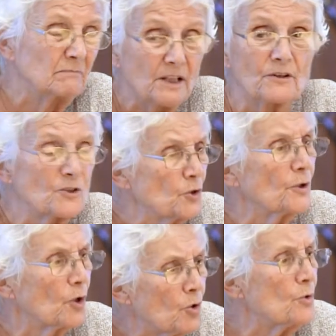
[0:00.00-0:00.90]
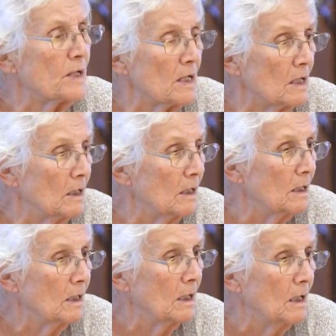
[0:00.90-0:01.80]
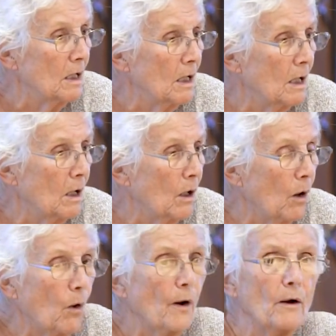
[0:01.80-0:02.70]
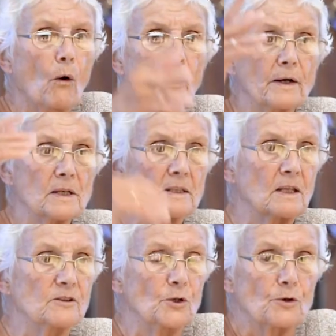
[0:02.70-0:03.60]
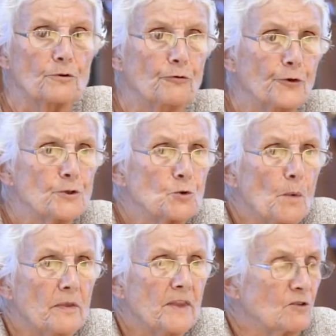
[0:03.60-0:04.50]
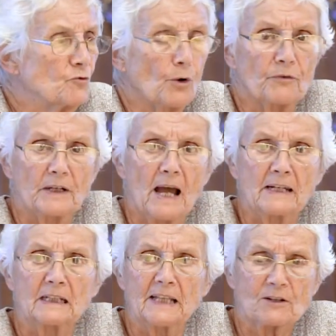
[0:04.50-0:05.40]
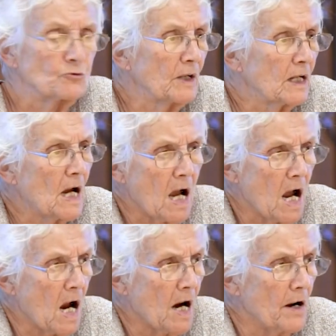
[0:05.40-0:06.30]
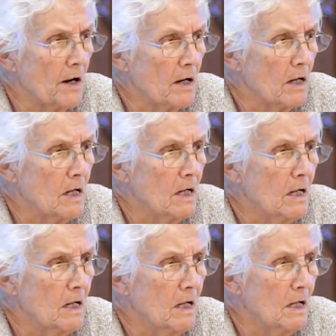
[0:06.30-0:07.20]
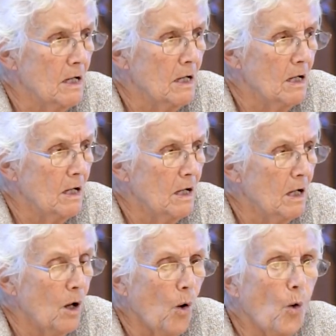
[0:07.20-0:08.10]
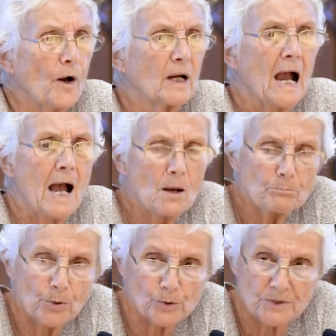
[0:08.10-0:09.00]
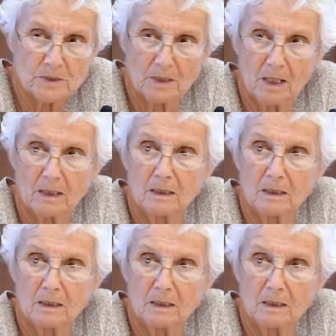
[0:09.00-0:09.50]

kooky. Or the first one that drove an electric car. Or composting.